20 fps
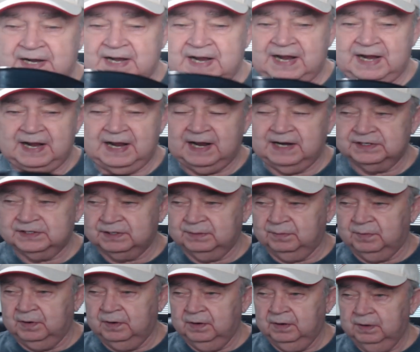A had
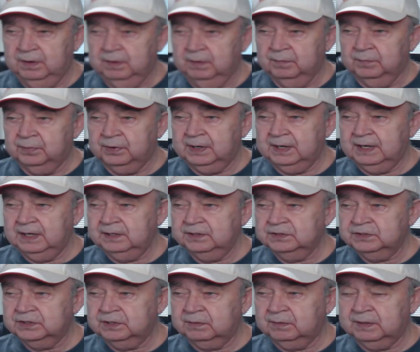some pretty
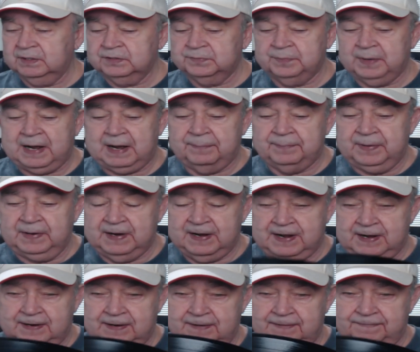serious popping
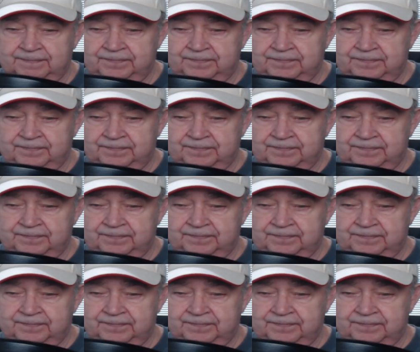on it.